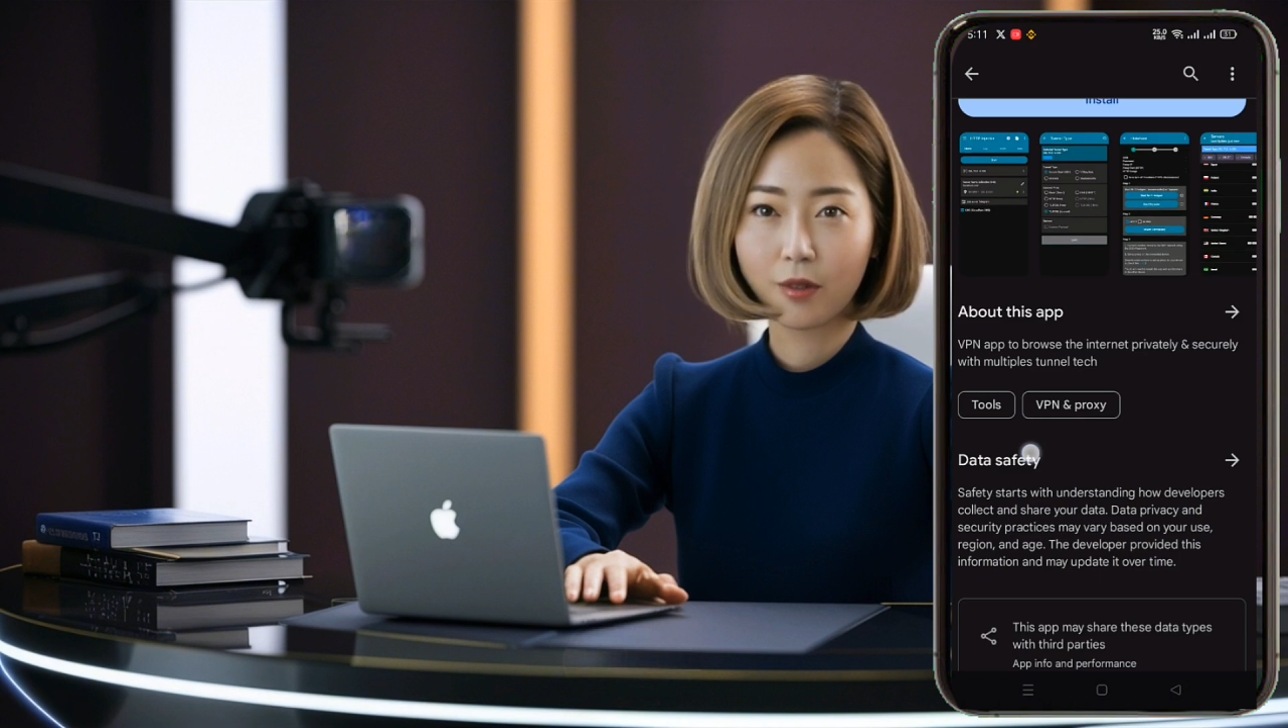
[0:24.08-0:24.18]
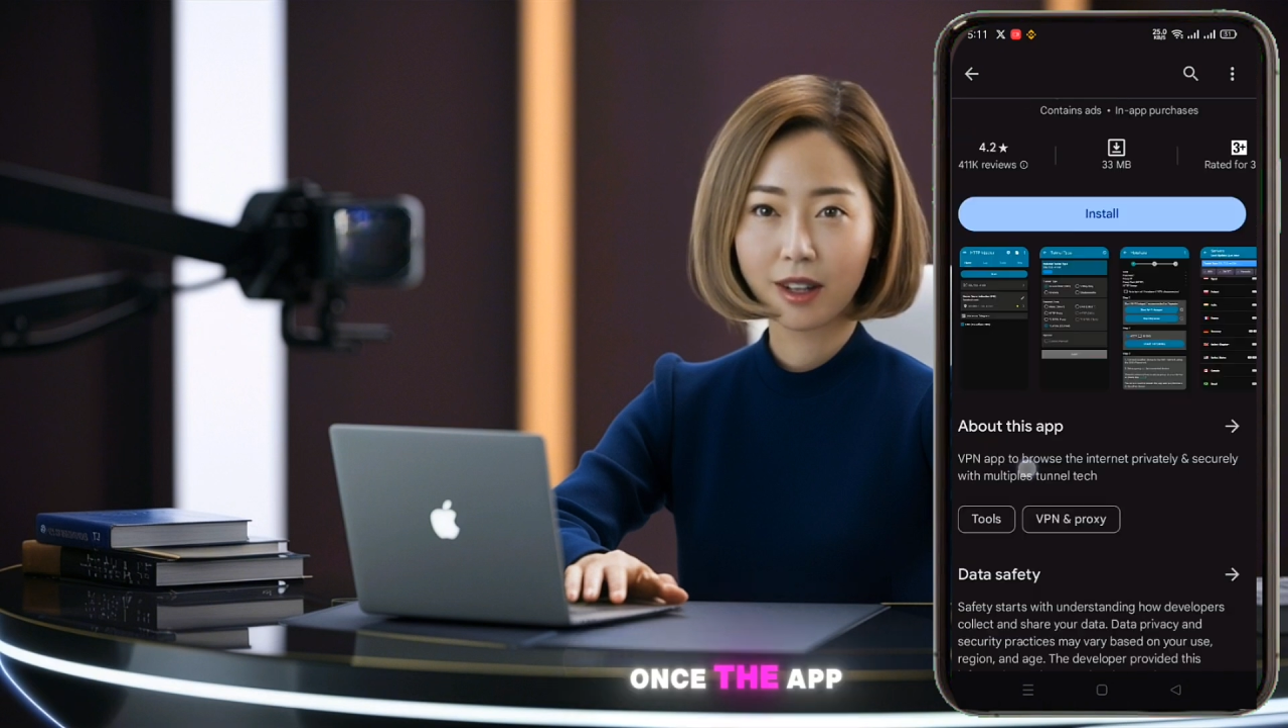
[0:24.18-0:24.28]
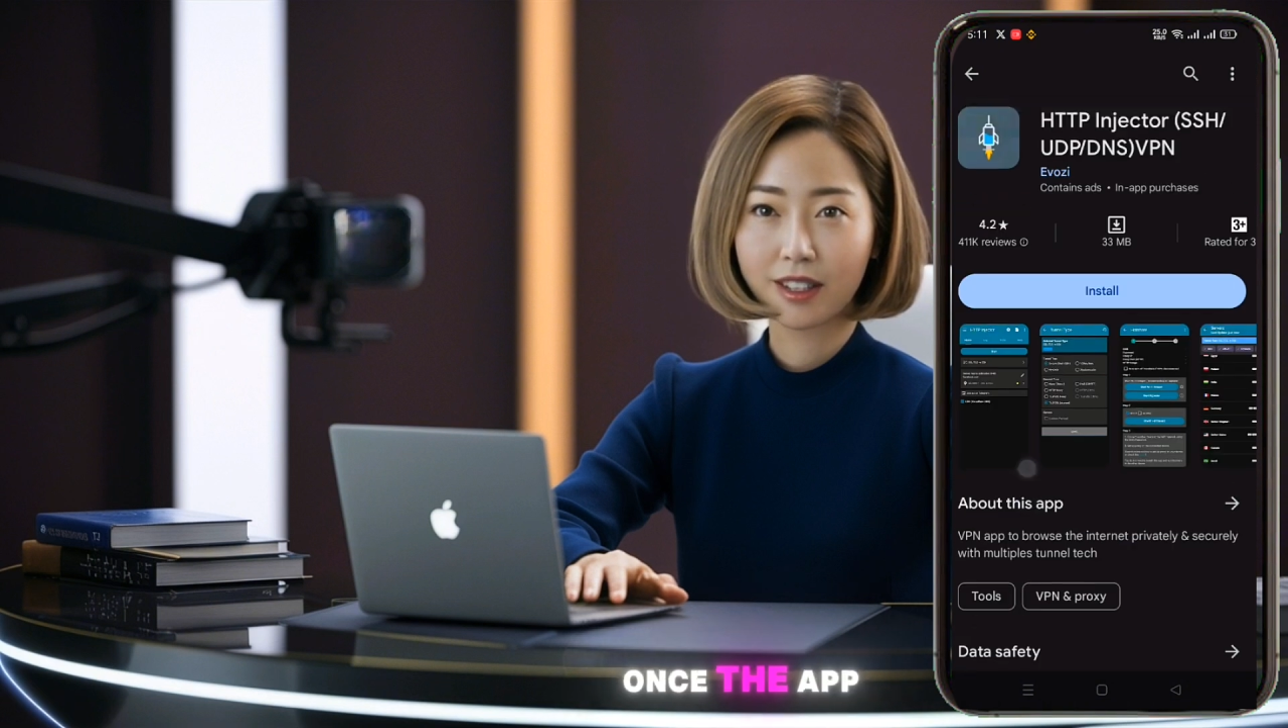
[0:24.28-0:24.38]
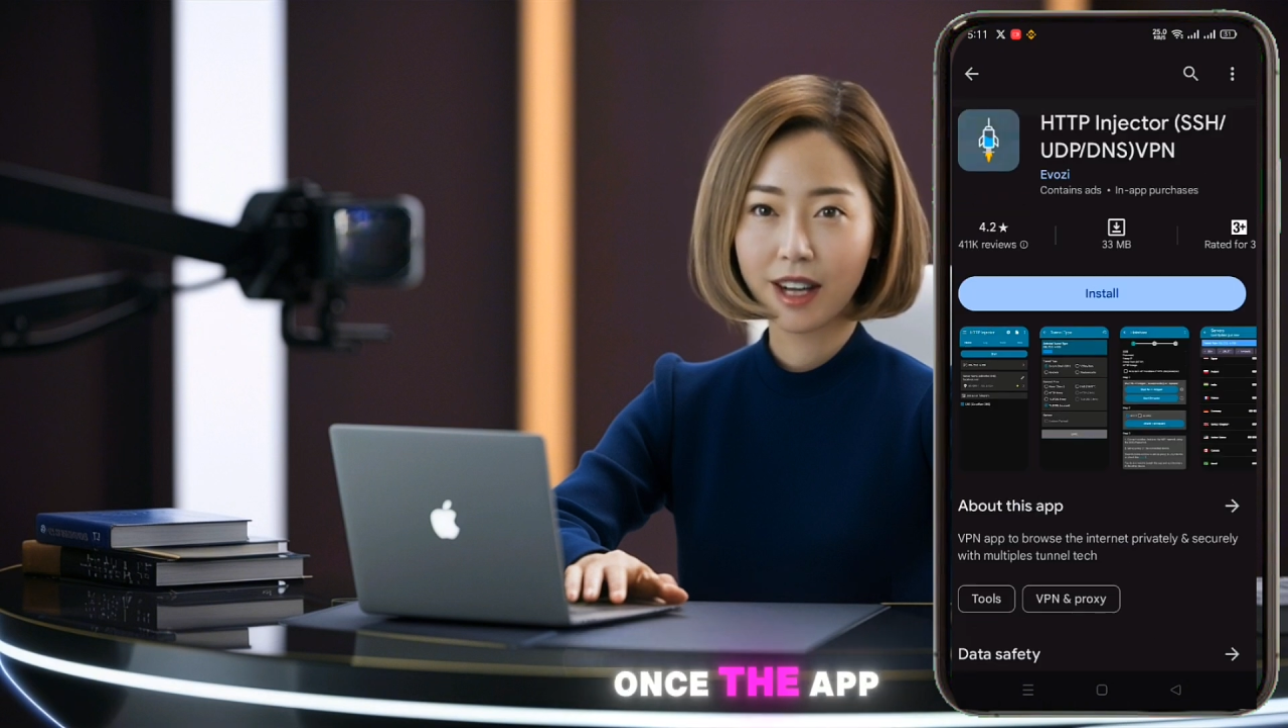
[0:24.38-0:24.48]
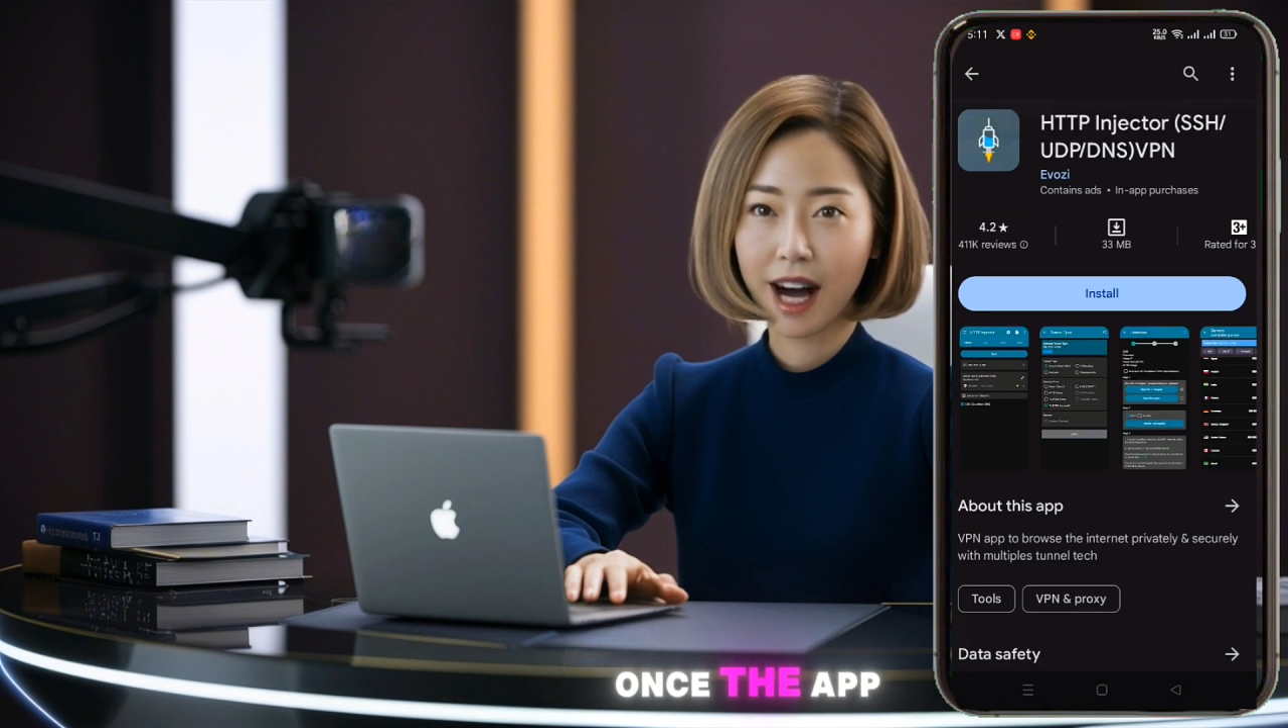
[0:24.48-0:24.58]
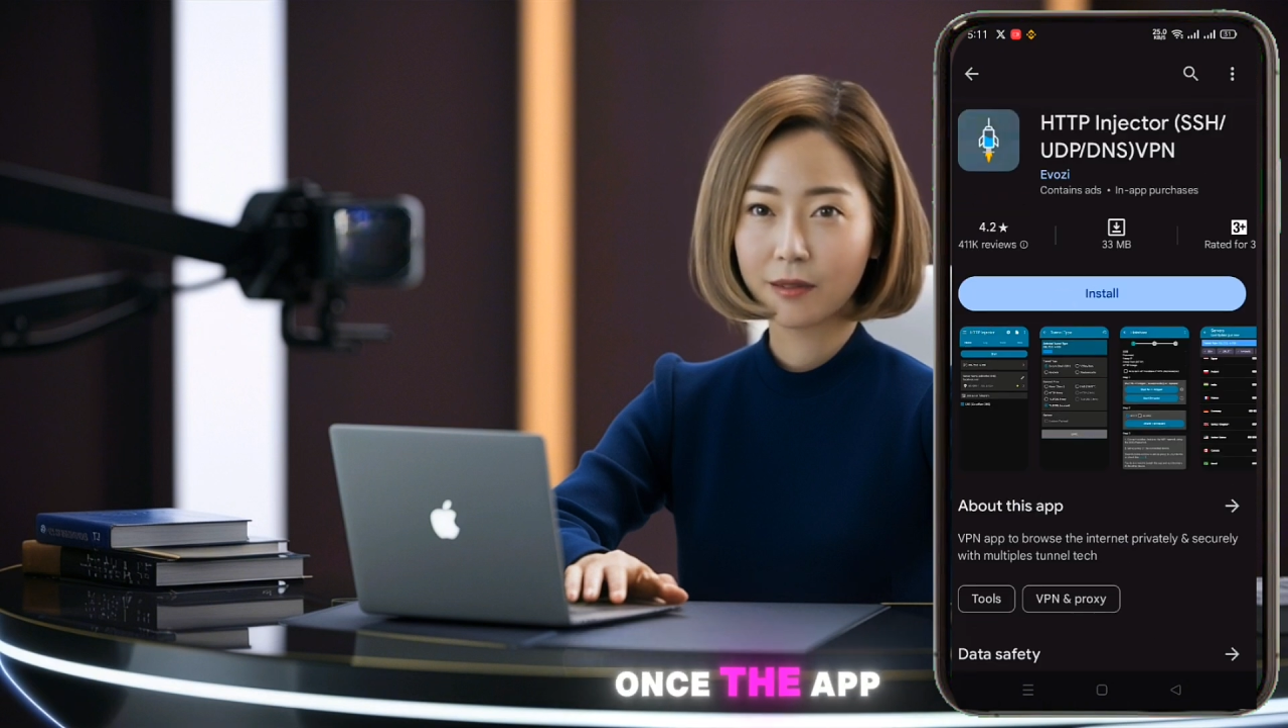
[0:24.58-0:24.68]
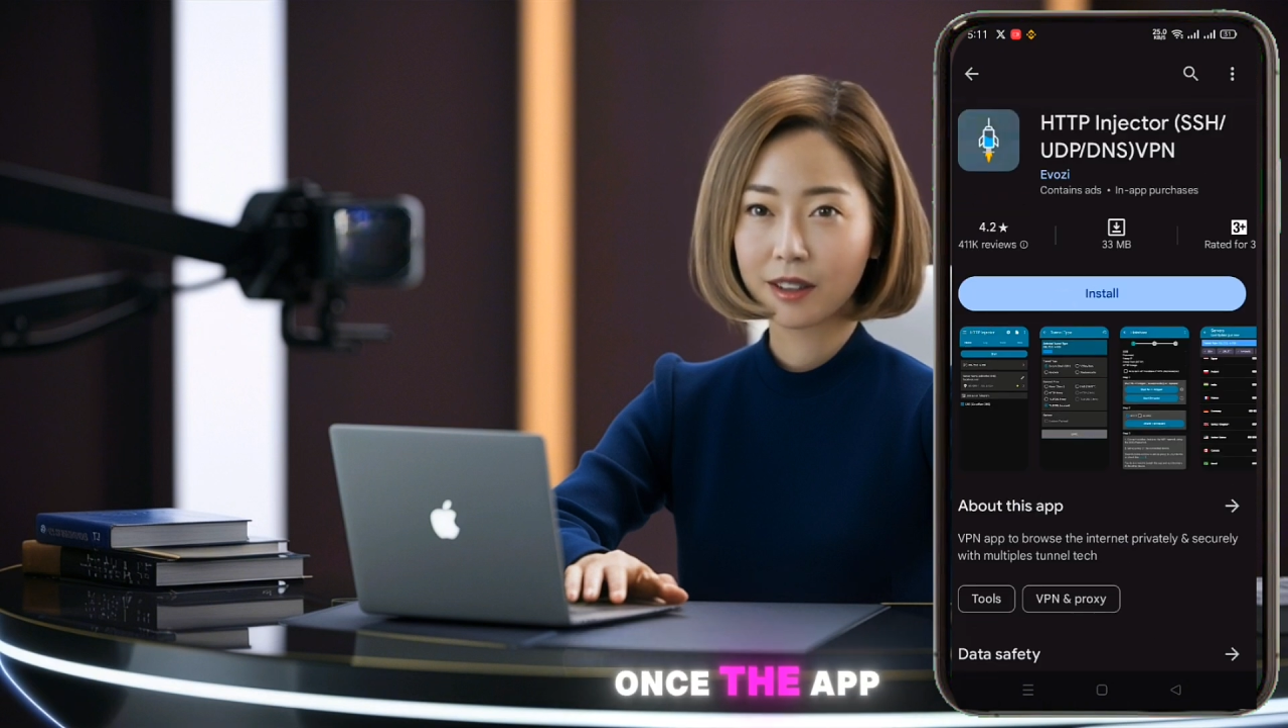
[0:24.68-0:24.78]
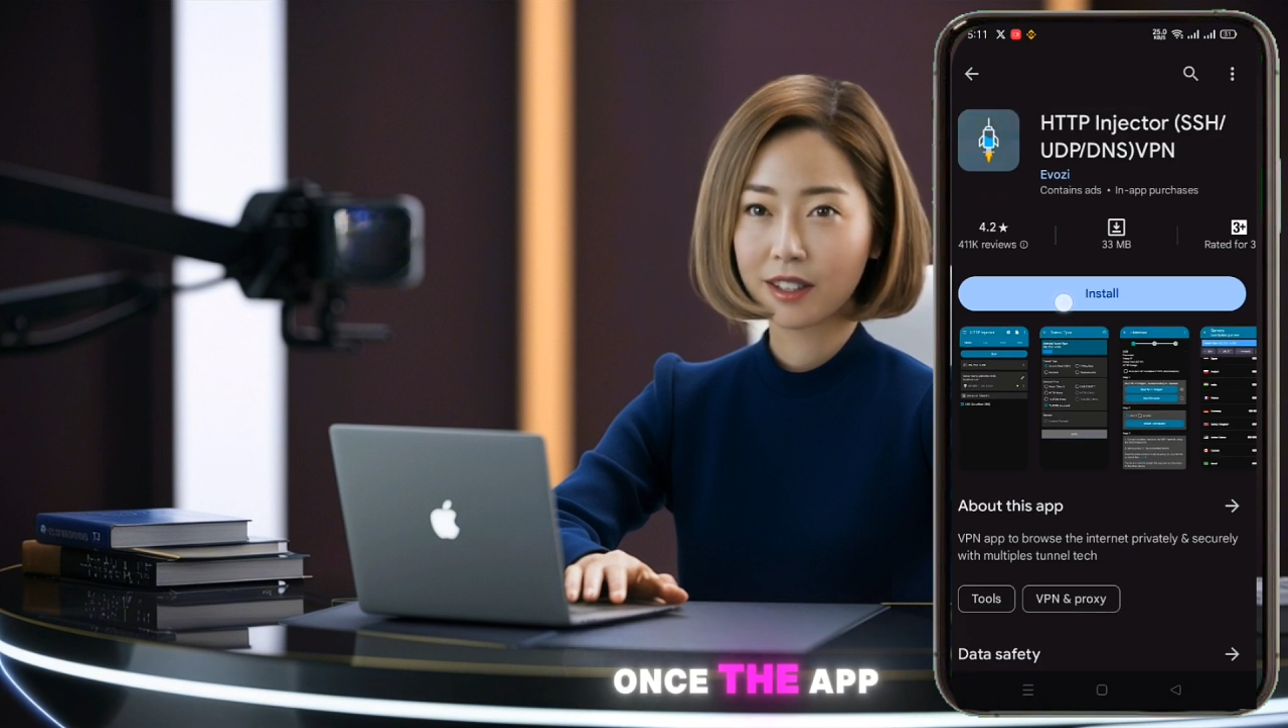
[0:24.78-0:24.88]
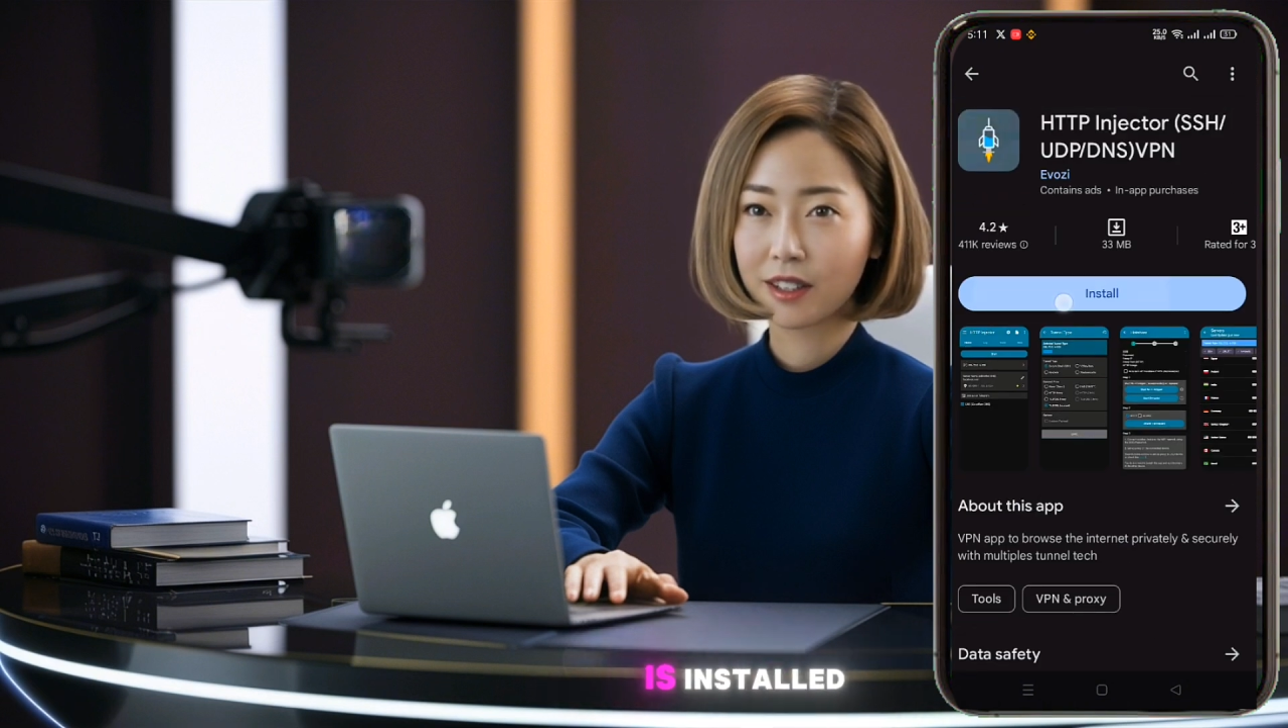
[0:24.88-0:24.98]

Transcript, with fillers: Once the app is